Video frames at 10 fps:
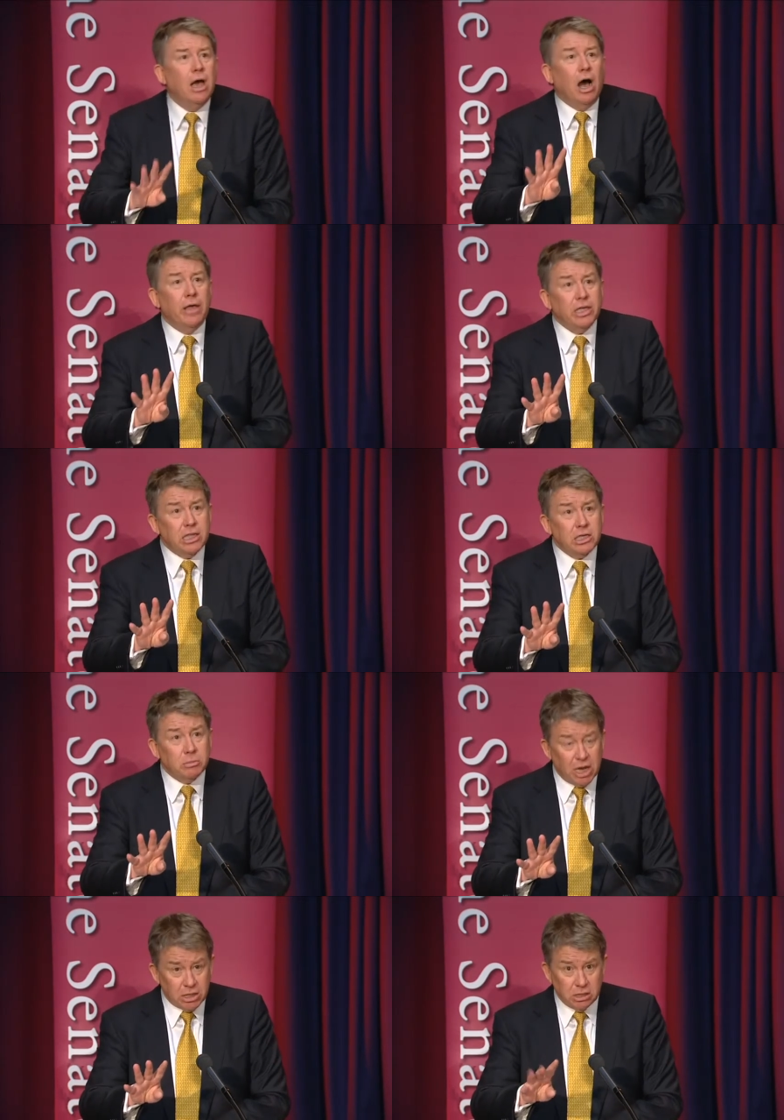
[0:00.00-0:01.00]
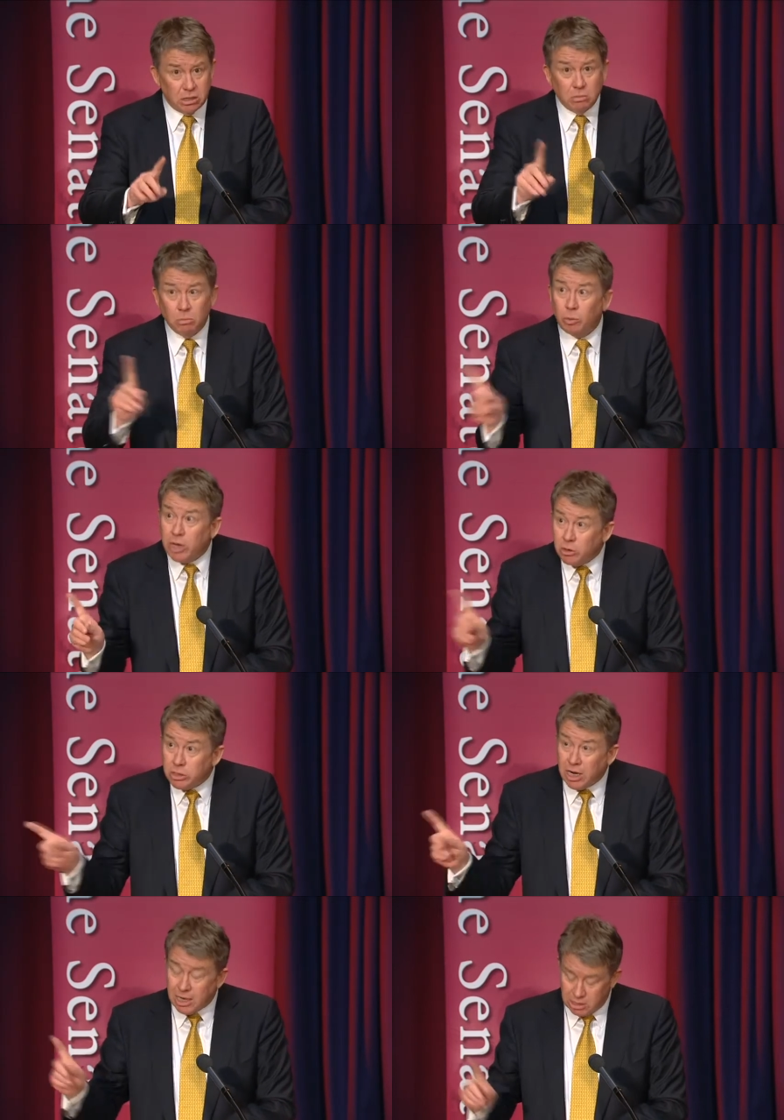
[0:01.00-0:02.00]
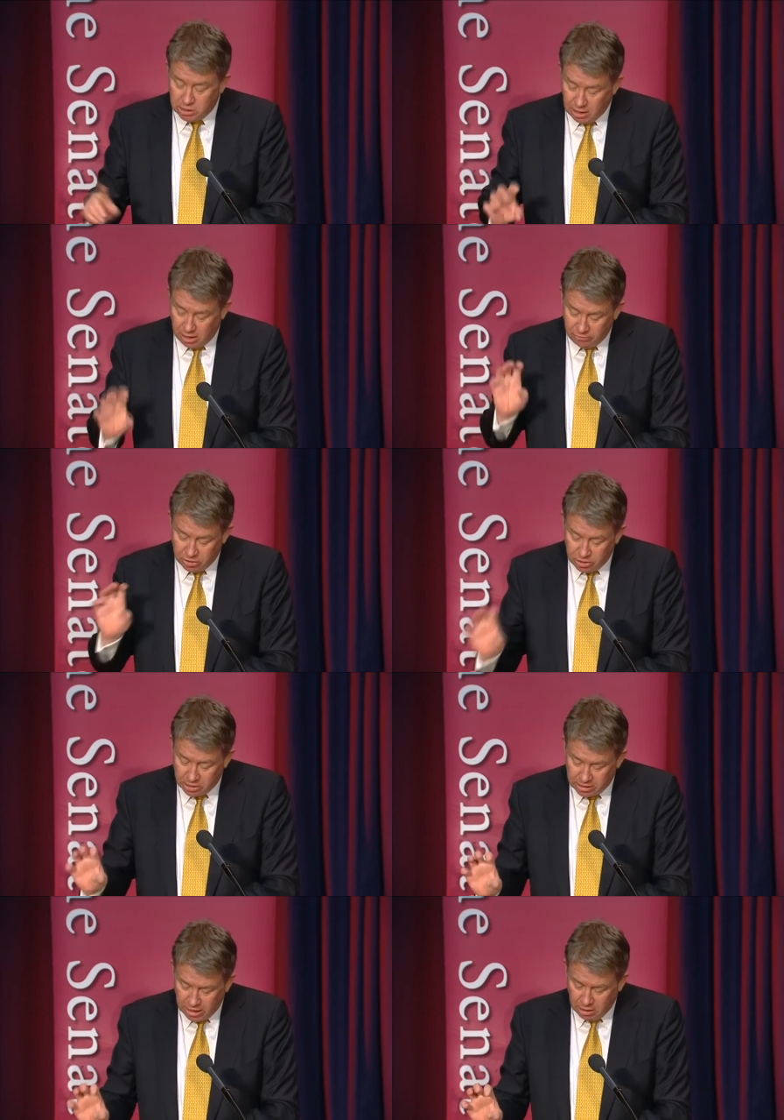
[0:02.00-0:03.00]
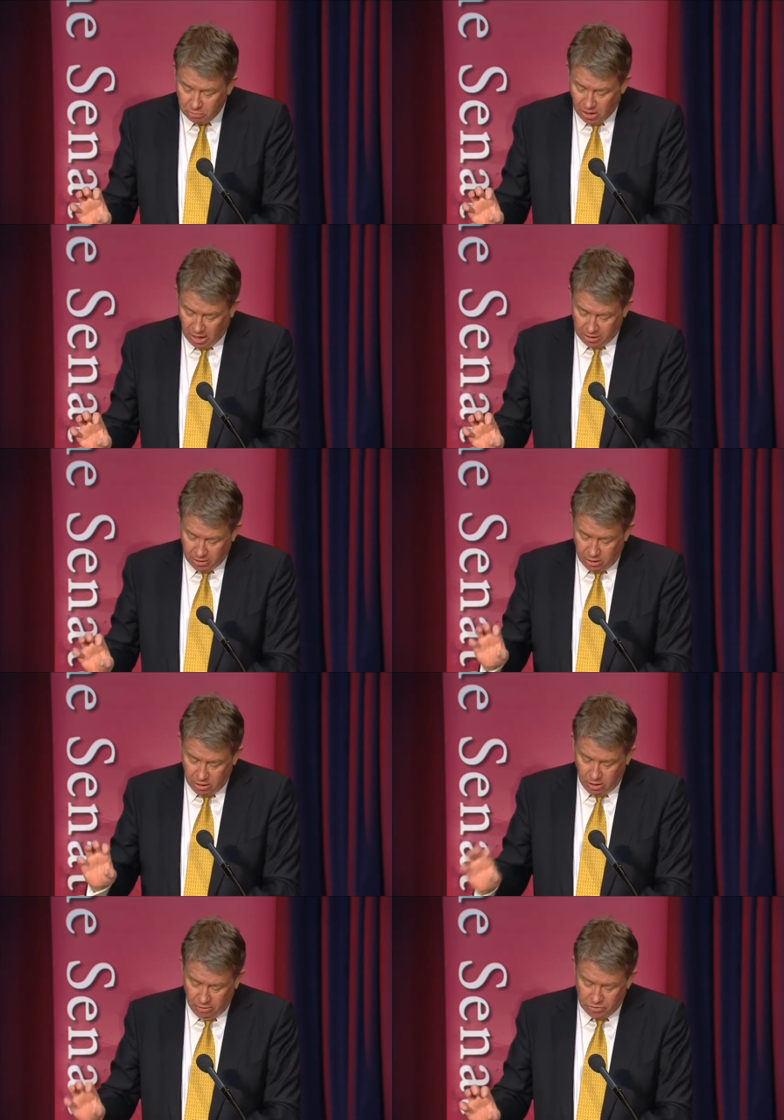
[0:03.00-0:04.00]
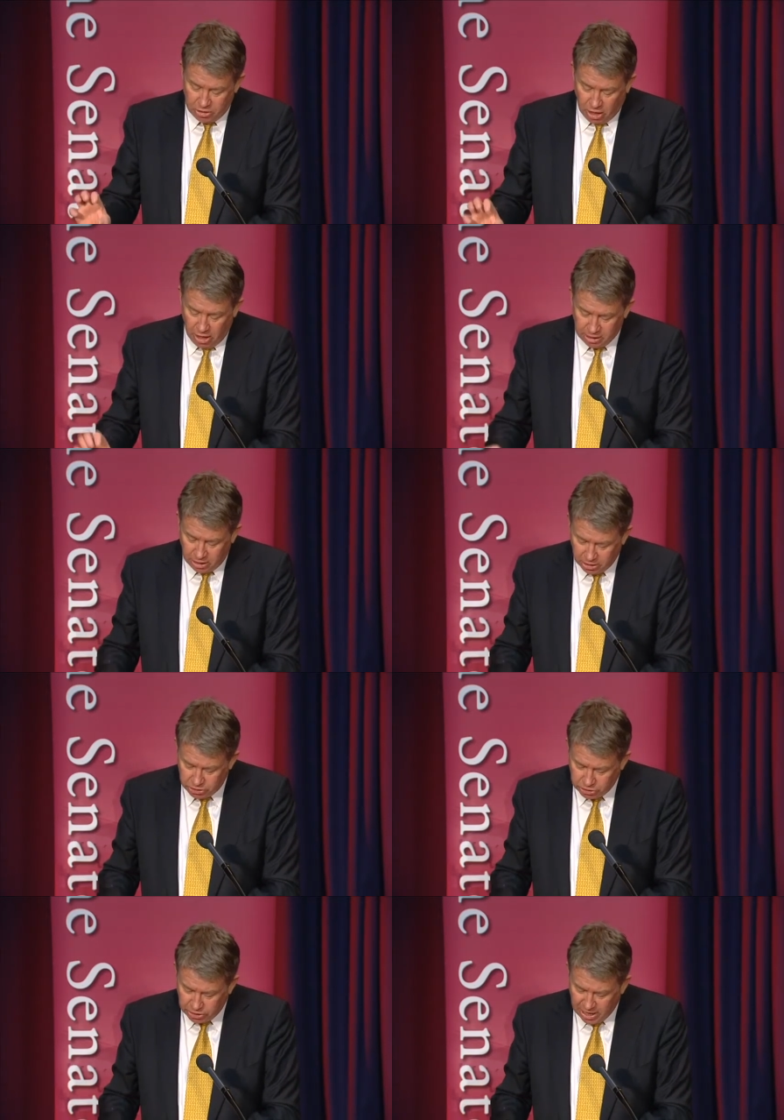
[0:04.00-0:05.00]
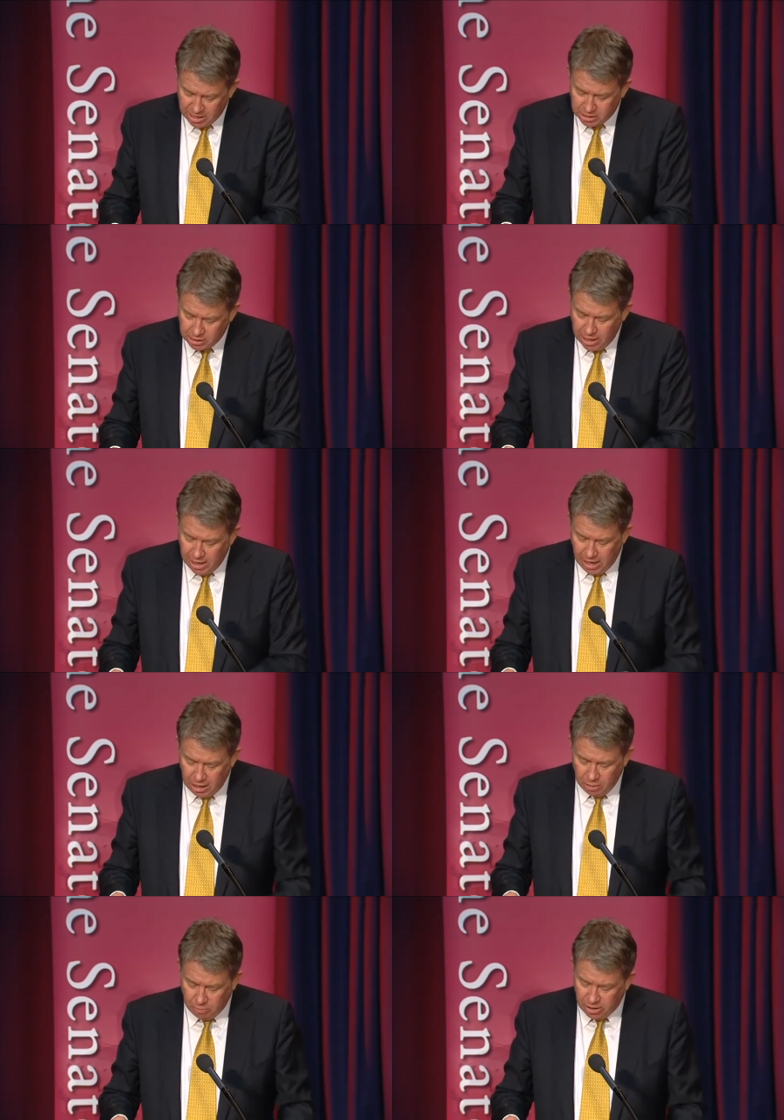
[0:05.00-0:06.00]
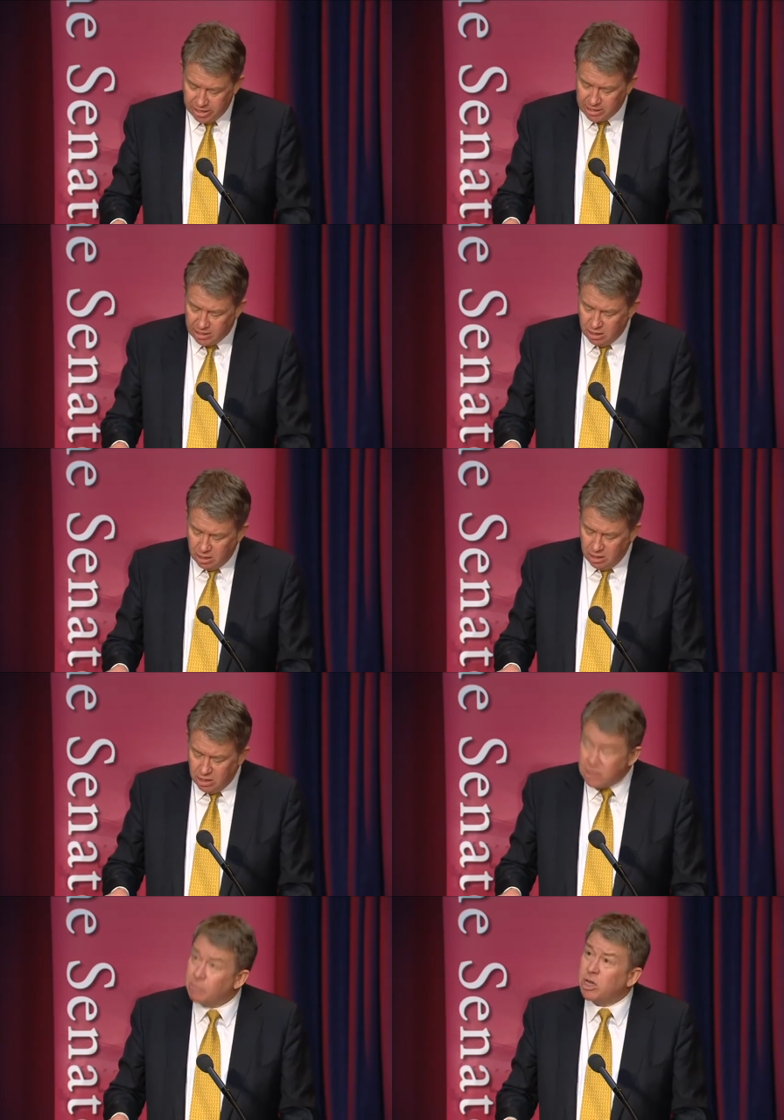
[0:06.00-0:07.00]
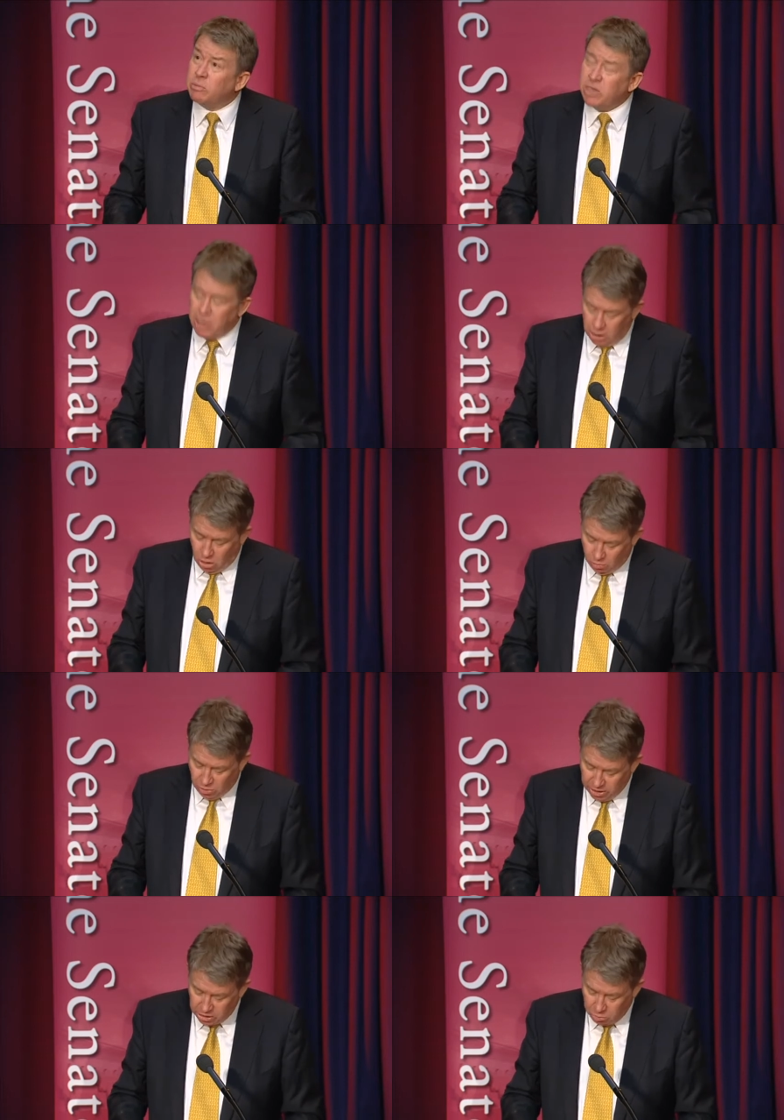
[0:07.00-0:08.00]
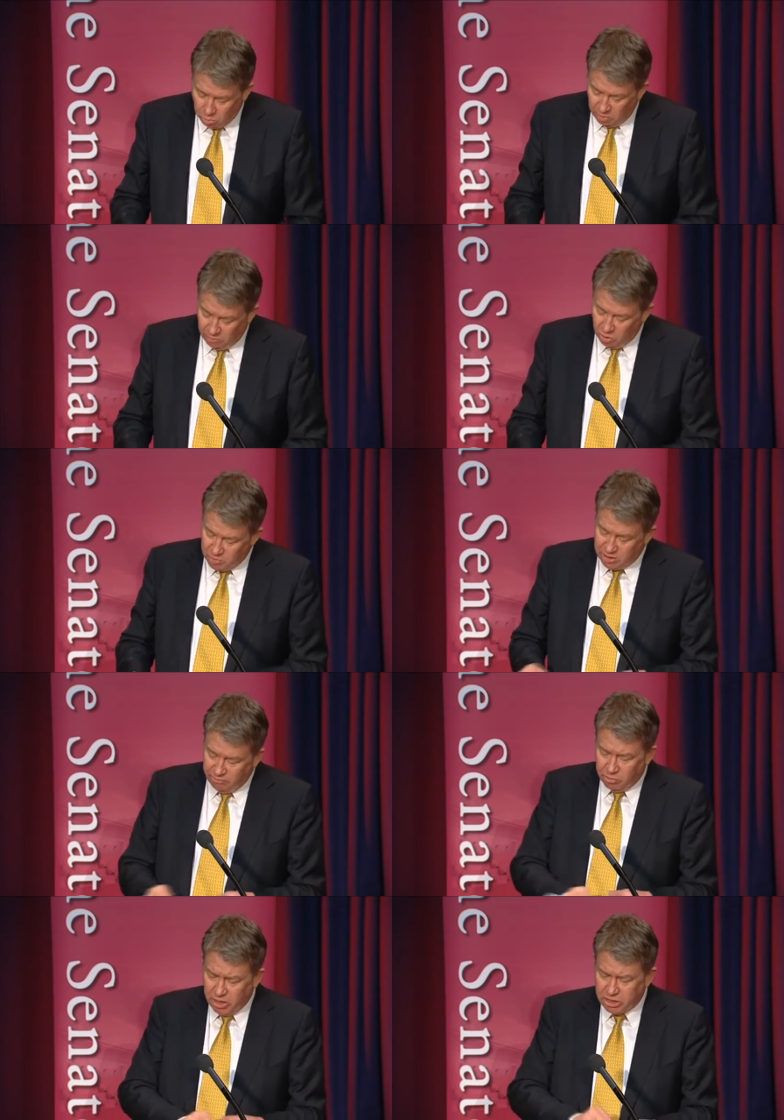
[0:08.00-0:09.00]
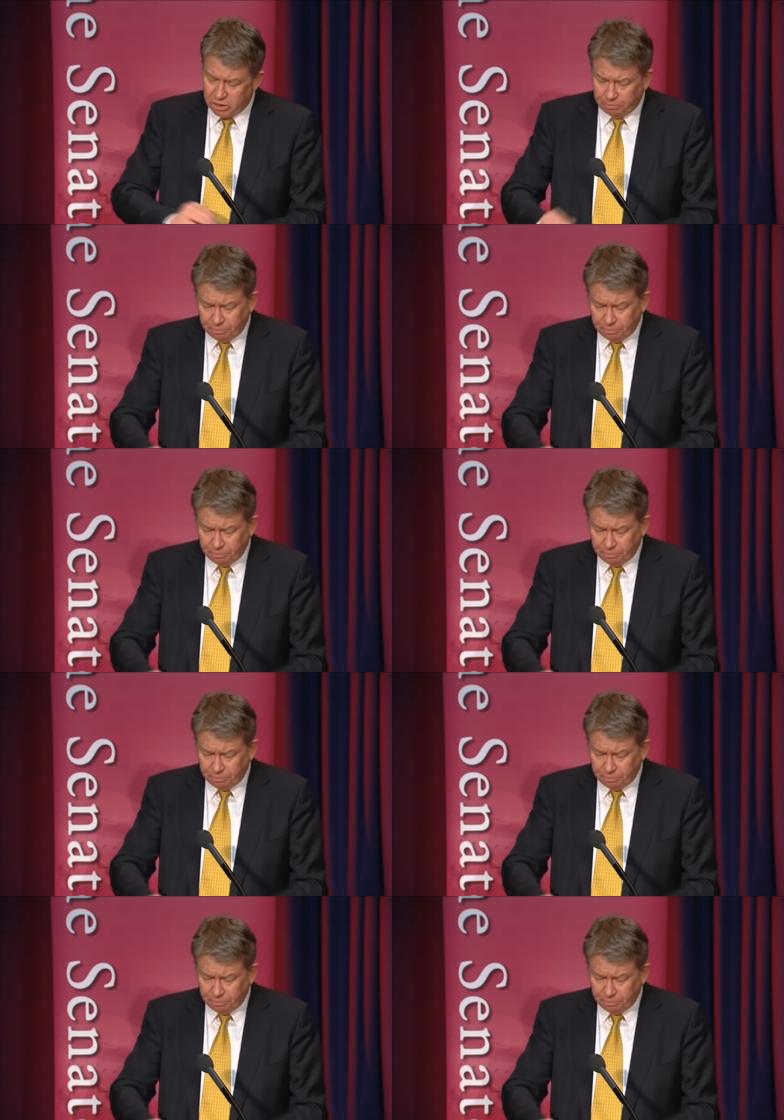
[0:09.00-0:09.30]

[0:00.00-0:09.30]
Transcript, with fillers: I think there's some answers, but we'll get on to answers after the second part of the diagnosis, and that is incomplete, sometimes incomprehensible performance information.